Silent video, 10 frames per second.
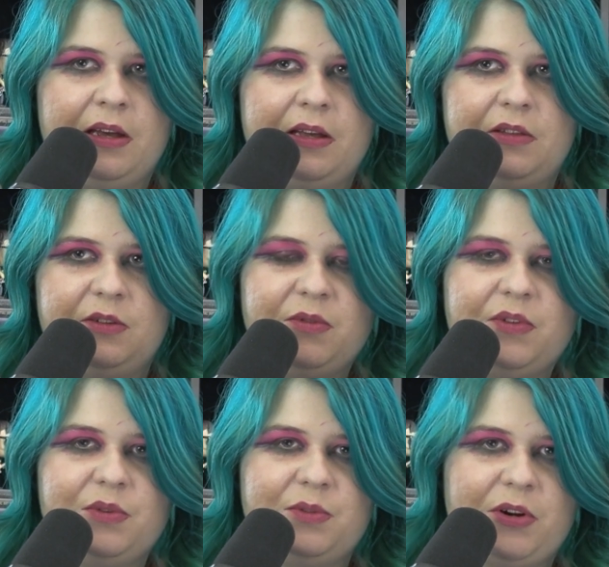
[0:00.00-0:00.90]
This
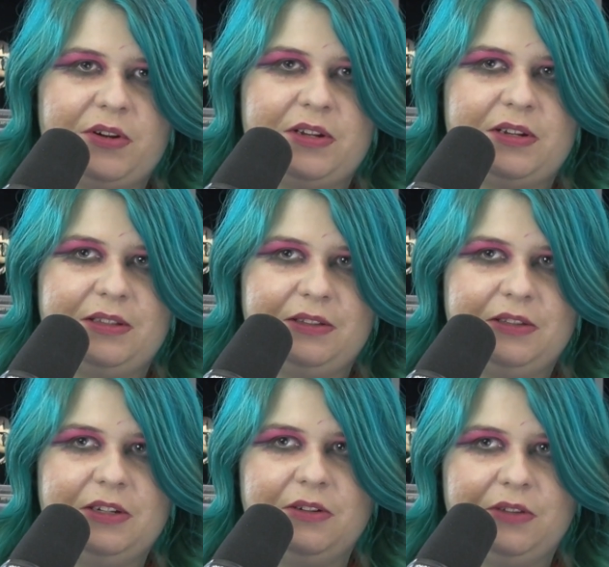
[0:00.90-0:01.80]
movie was marketed
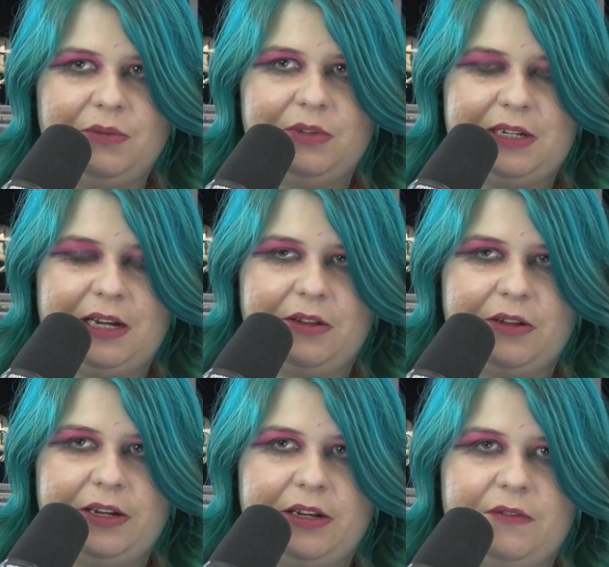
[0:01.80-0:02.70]
literally with a
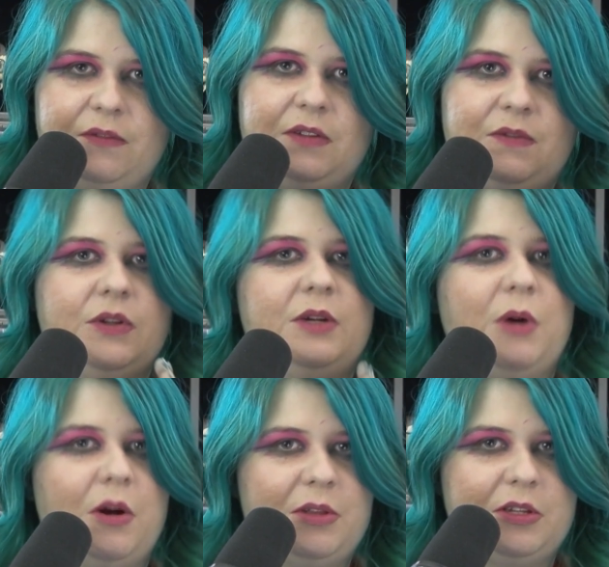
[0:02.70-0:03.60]
tagline of, if you like
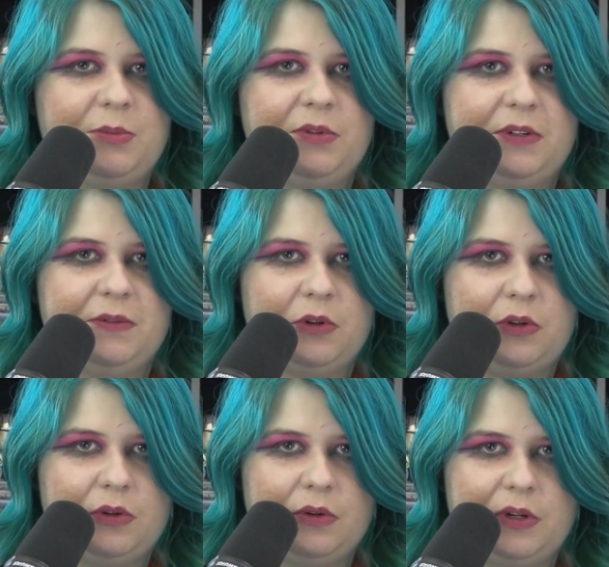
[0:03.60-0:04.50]
Barbie, this movie's for
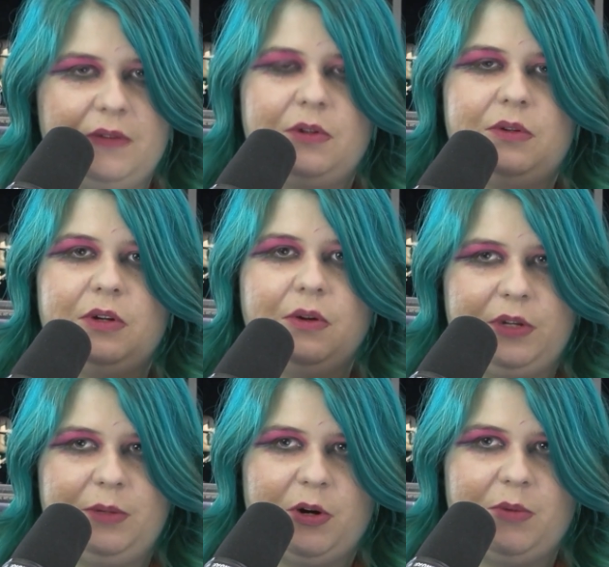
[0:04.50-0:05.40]
you. If you don't
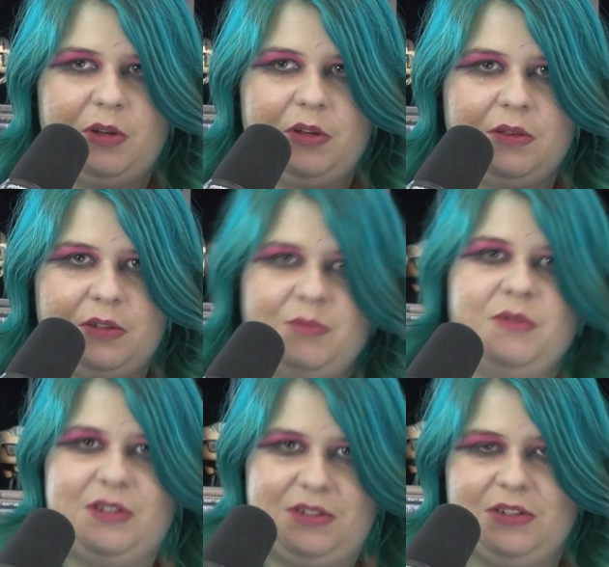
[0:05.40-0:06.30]
like Barbie, this
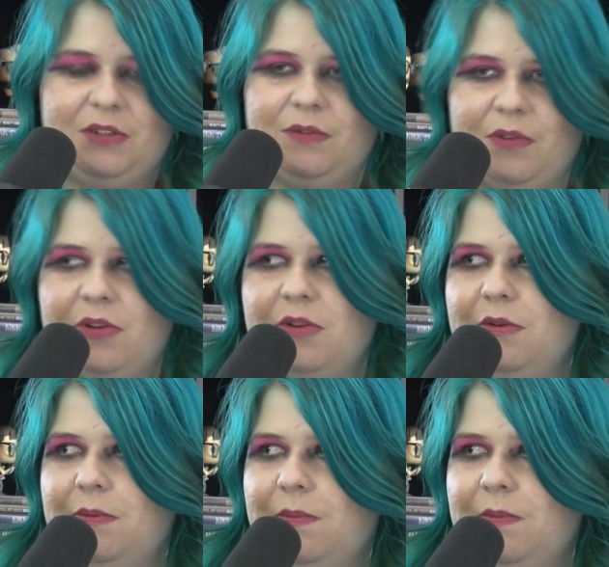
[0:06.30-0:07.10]
movie's still for you.